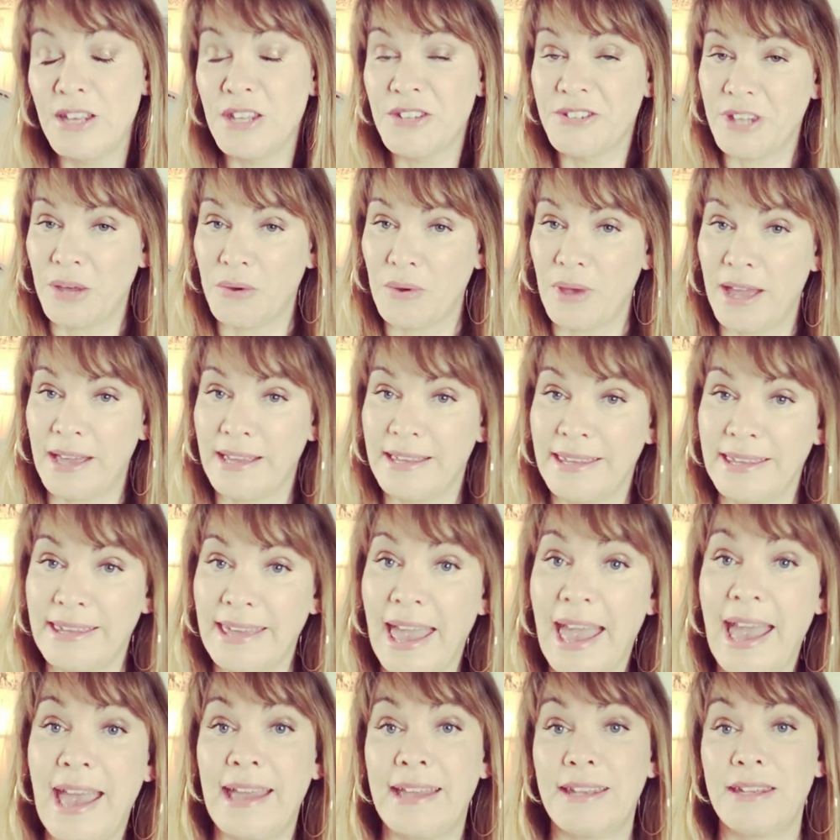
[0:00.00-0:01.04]
So
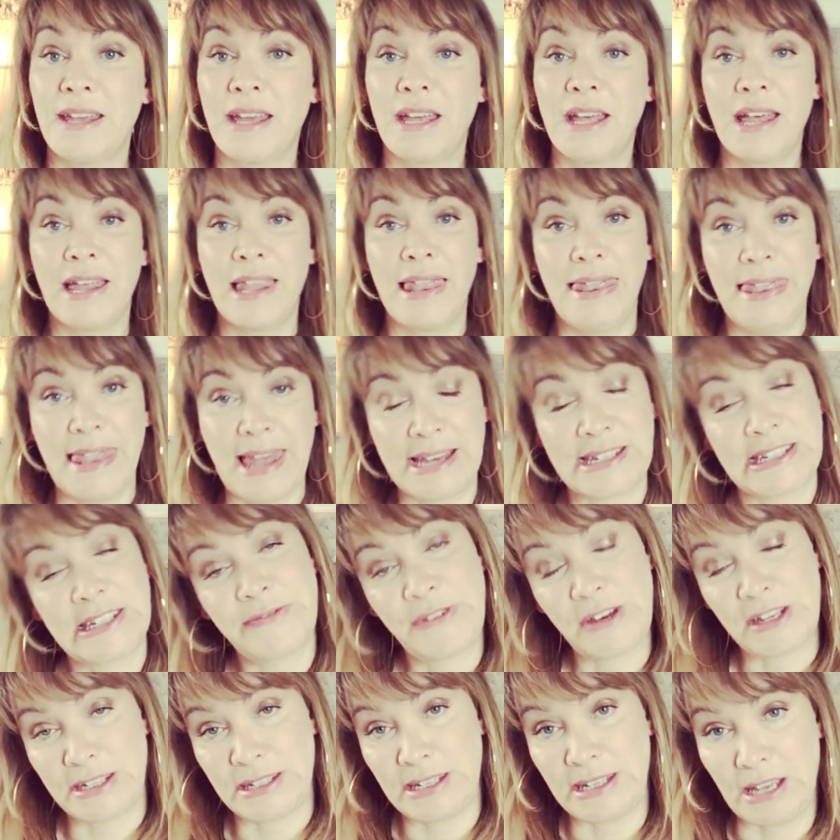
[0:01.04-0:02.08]
again, less
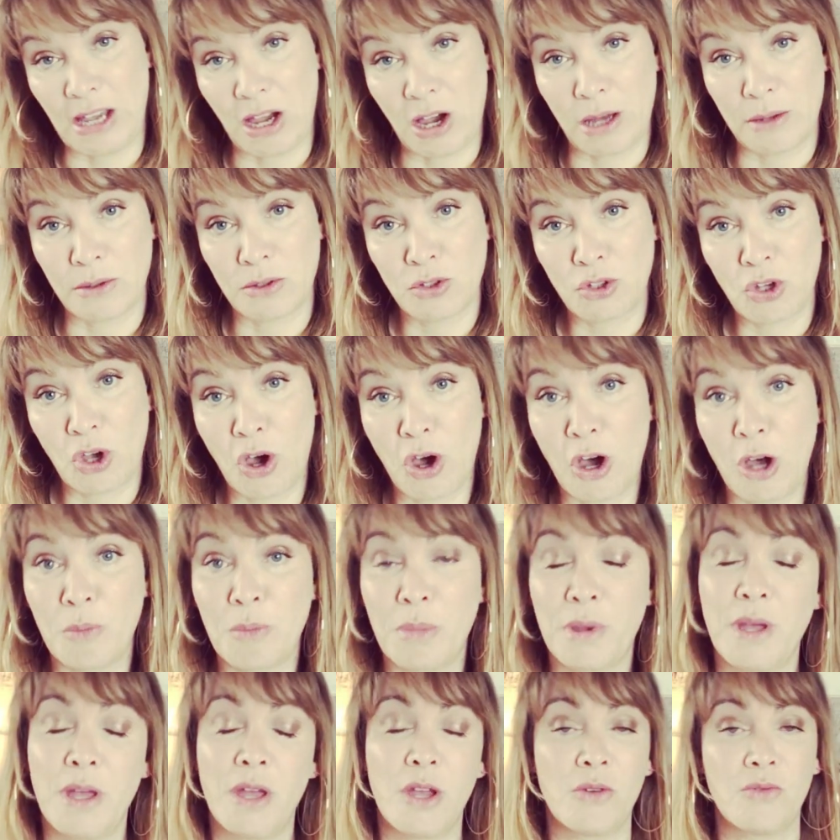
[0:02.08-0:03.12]
fussy up top,